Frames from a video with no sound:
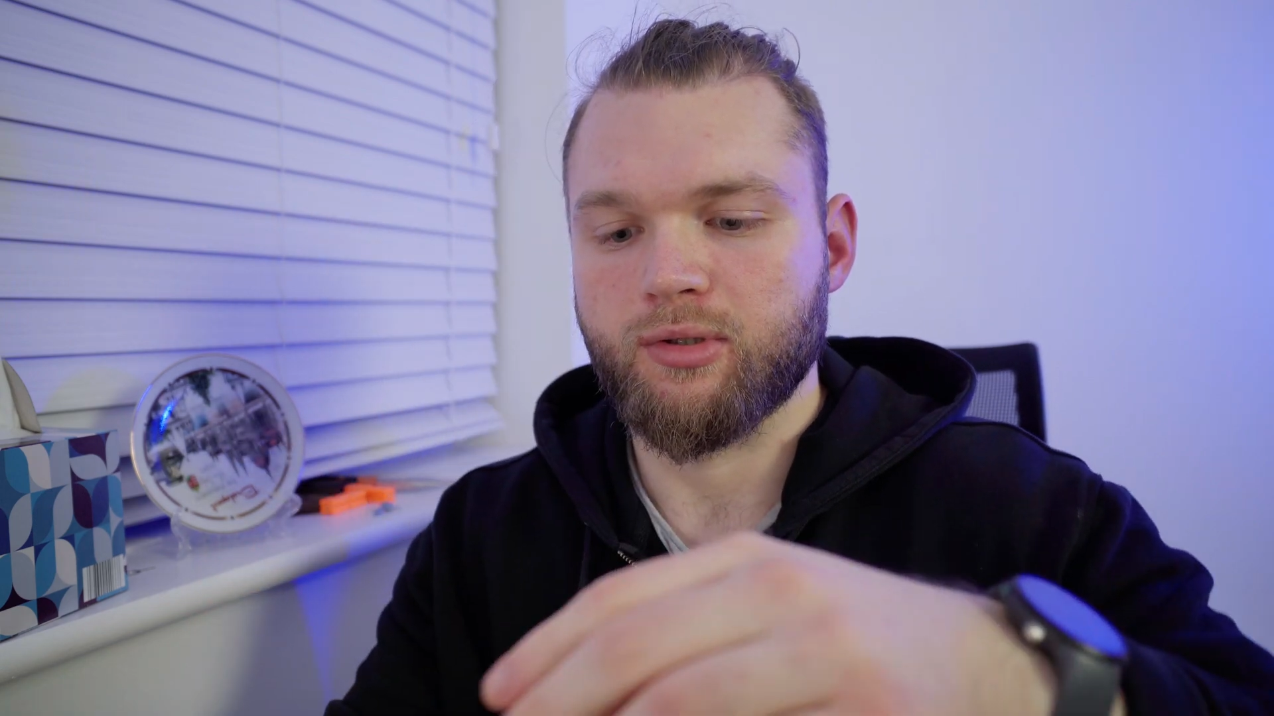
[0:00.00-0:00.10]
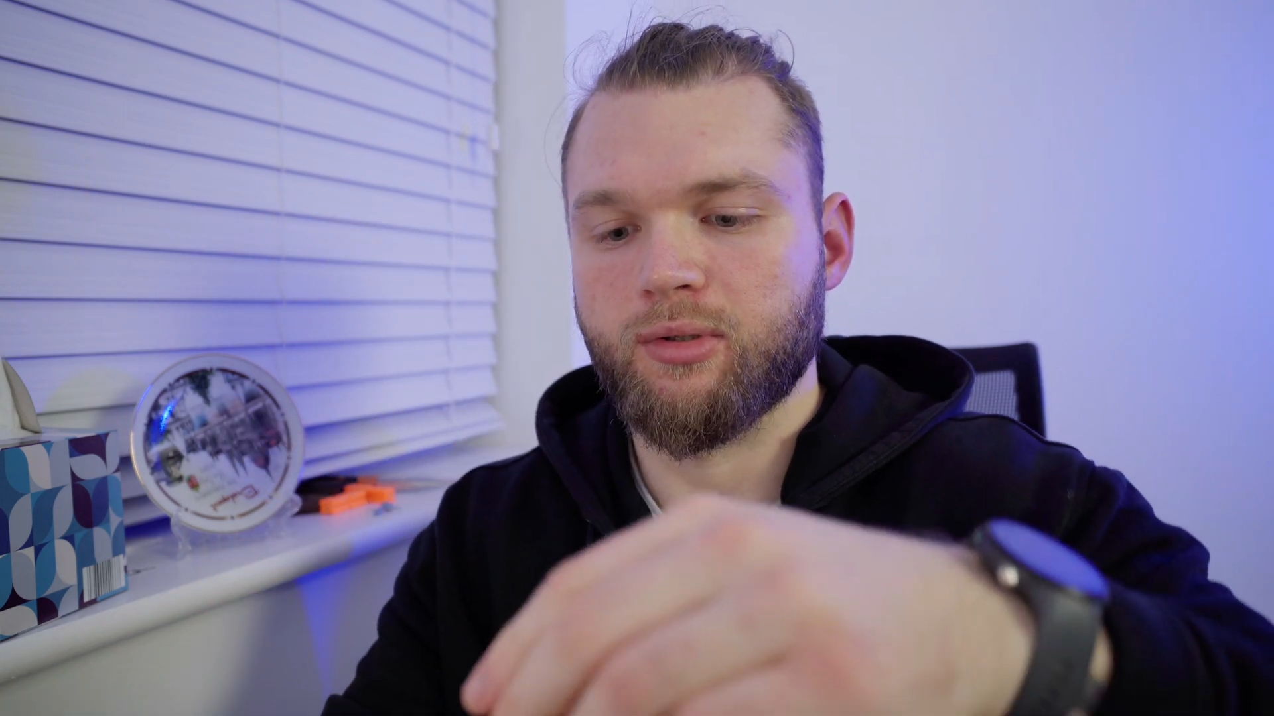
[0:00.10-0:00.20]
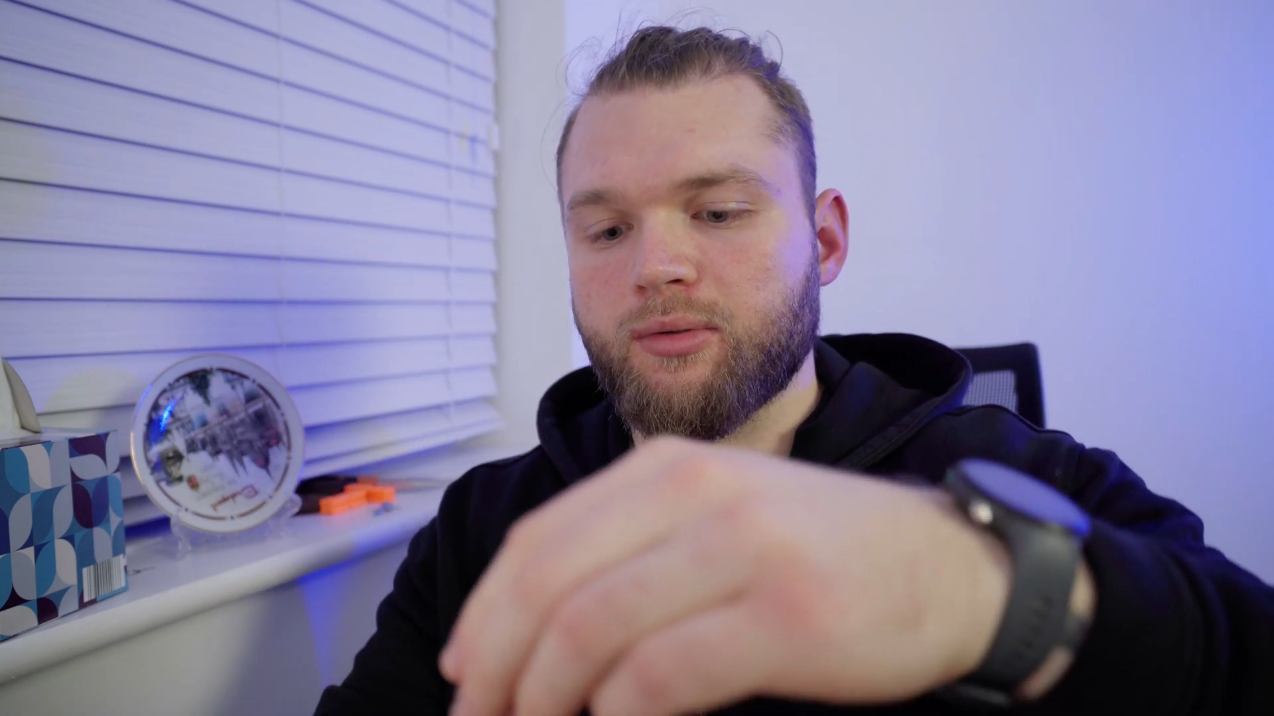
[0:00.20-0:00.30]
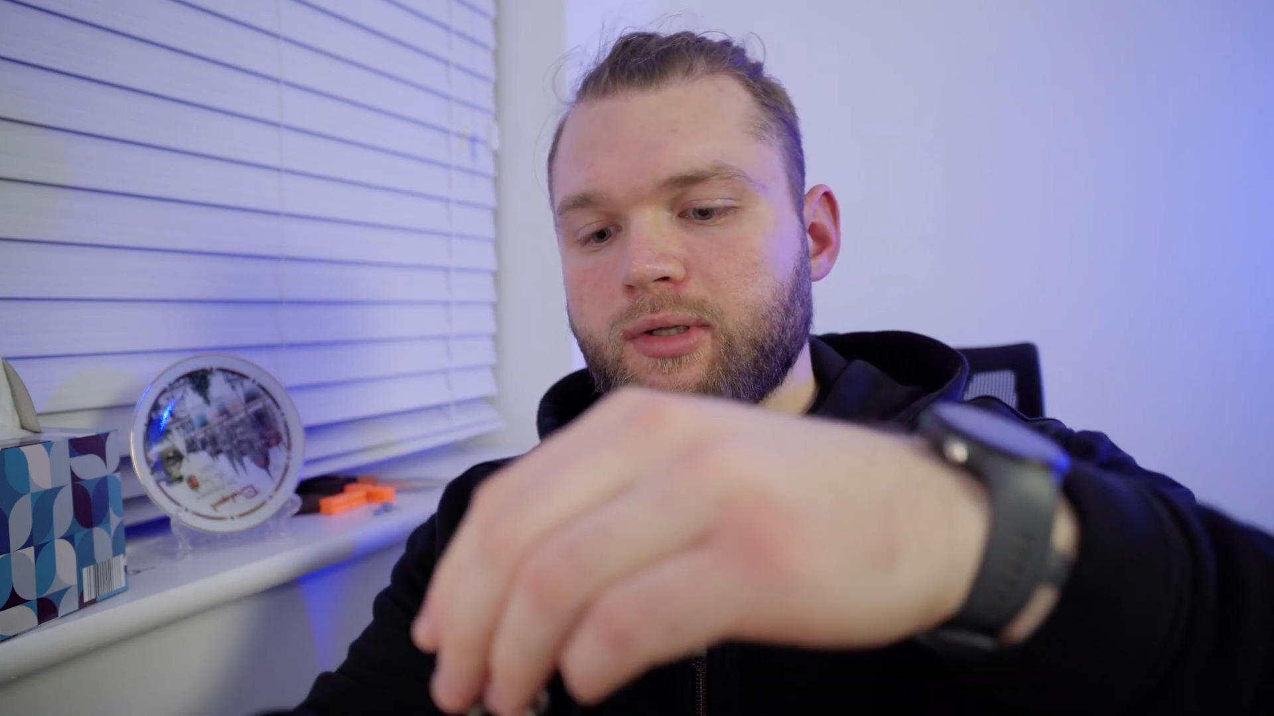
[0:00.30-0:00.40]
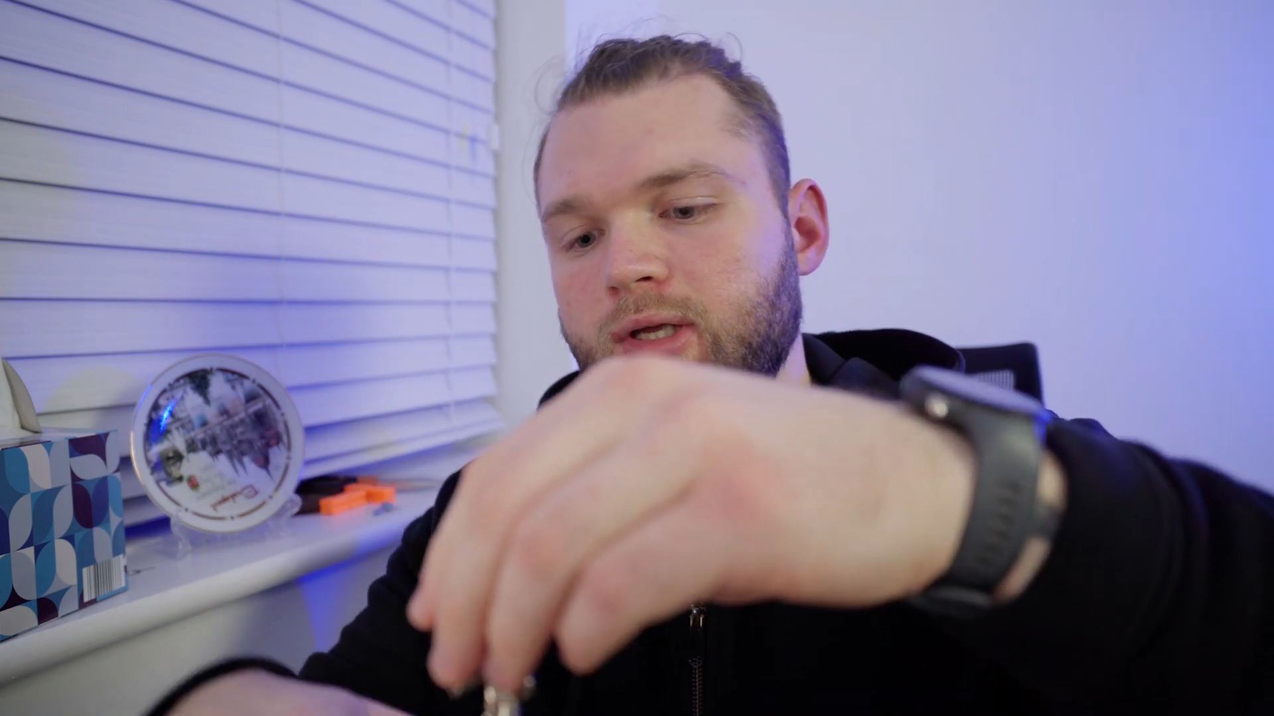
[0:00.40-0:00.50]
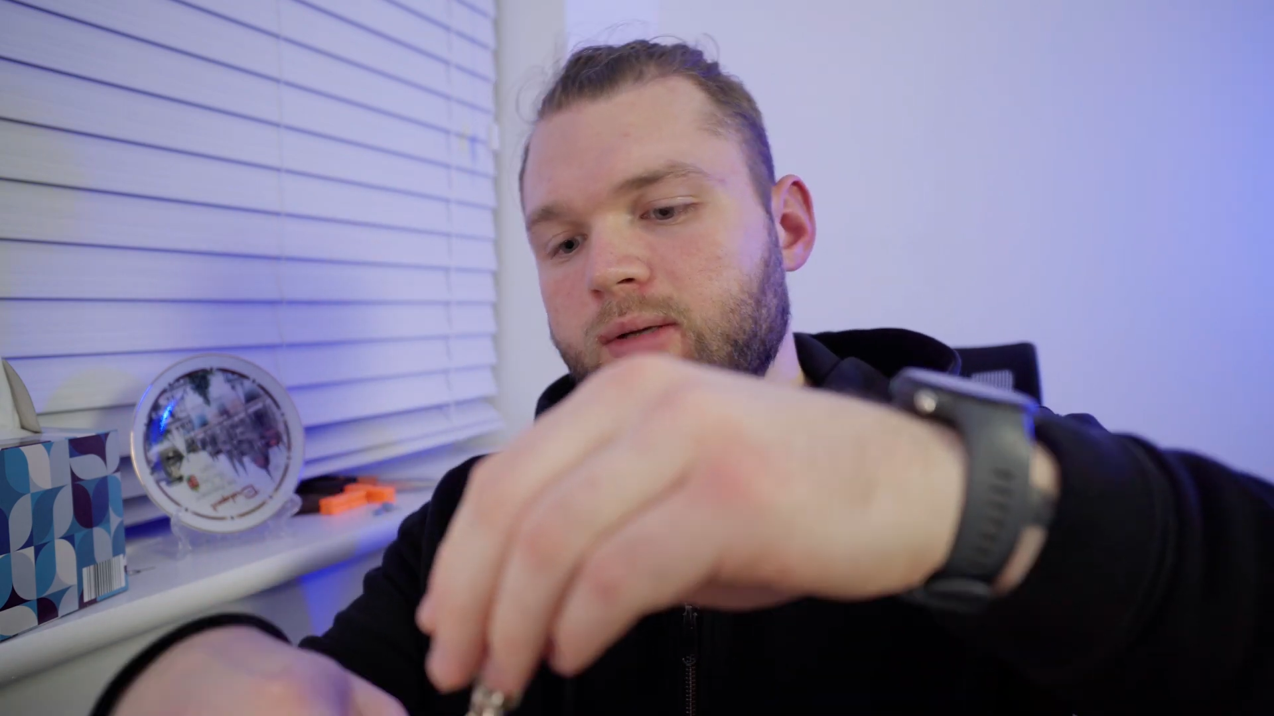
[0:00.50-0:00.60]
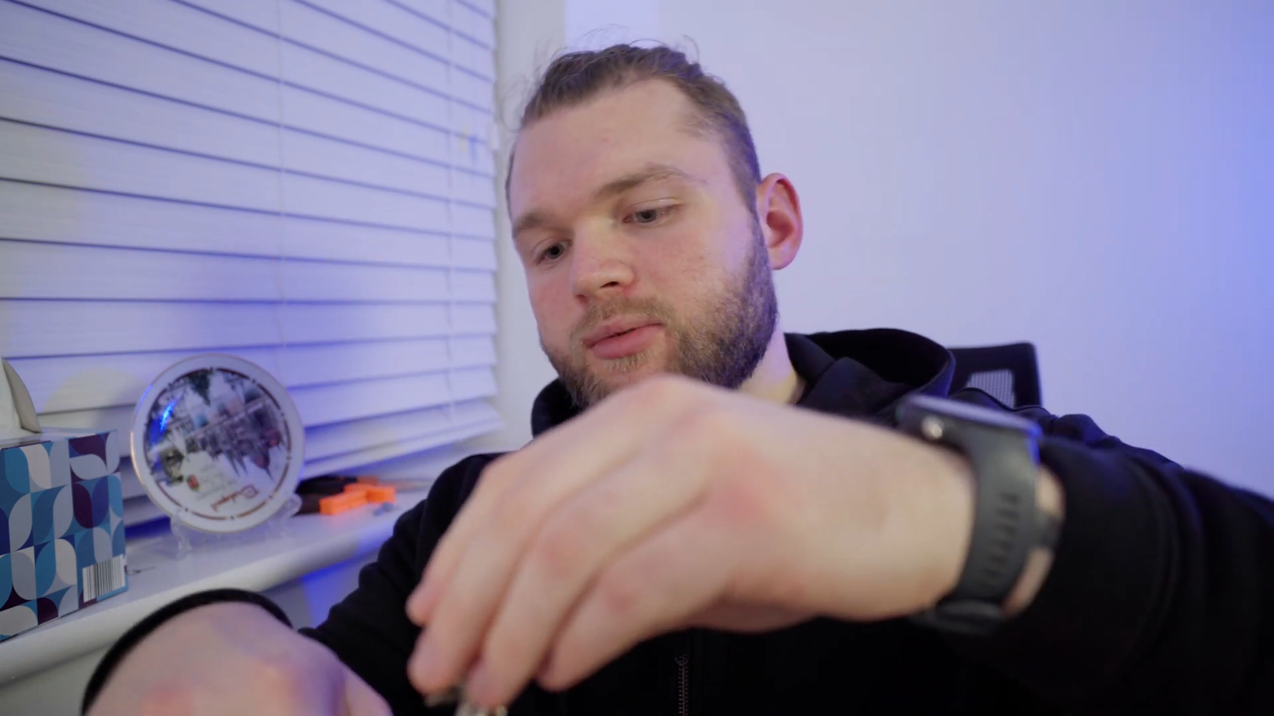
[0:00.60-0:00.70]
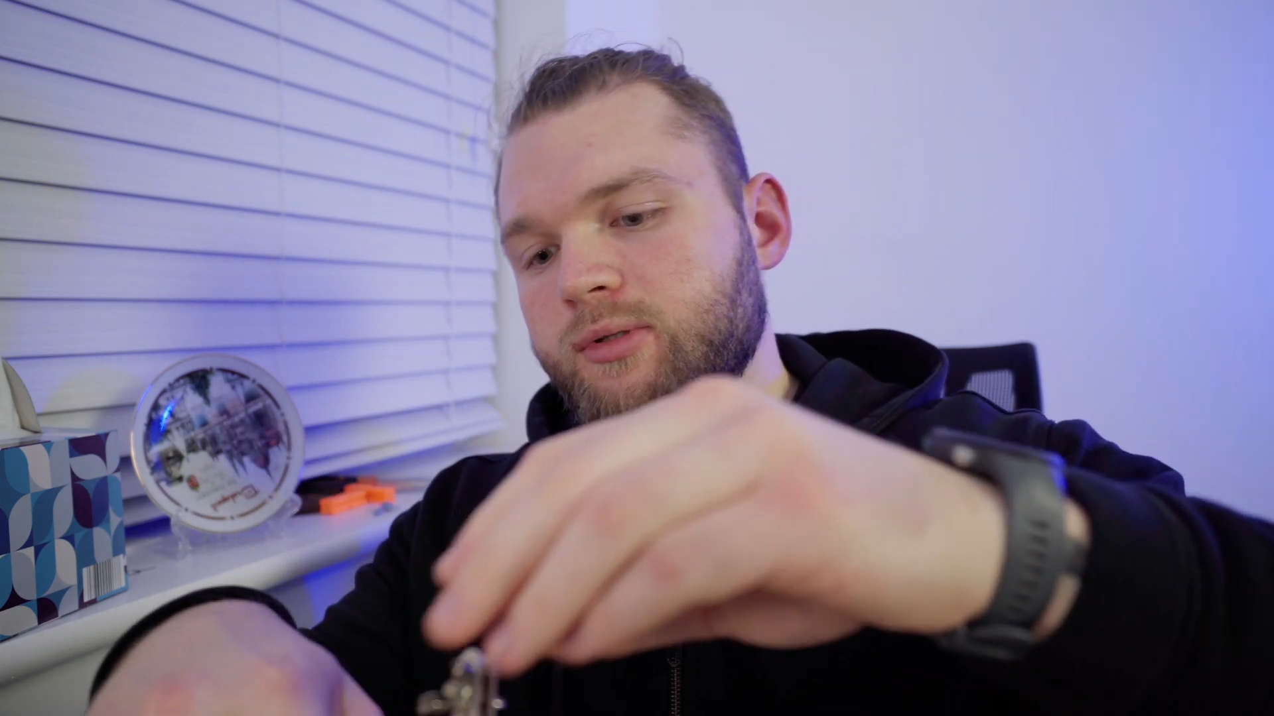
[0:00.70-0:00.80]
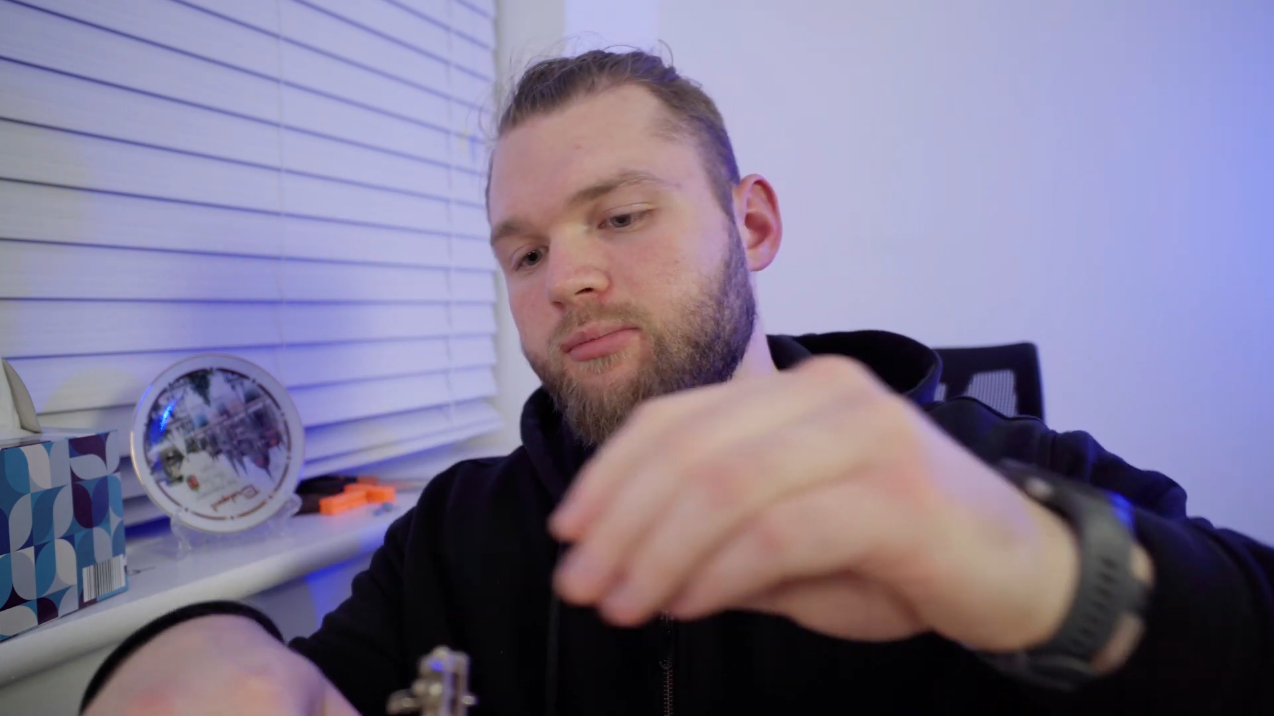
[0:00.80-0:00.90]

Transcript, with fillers: hold the cables in